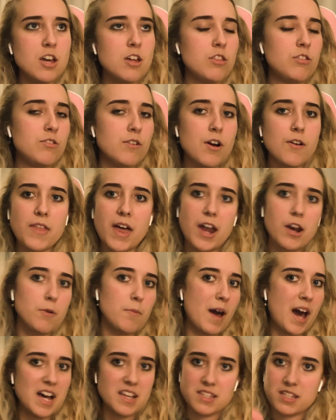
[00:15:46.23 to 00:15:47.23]
Throw that
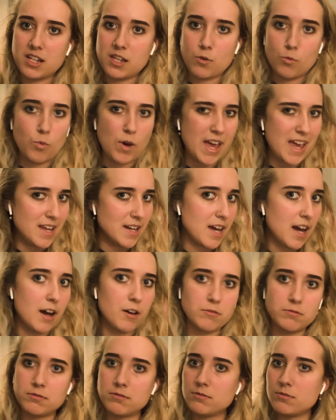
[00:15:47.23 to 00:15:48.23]
opacity way
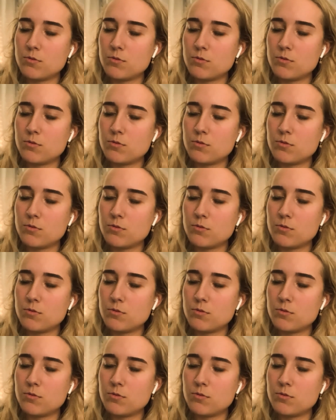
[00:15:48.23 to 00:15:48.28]
down.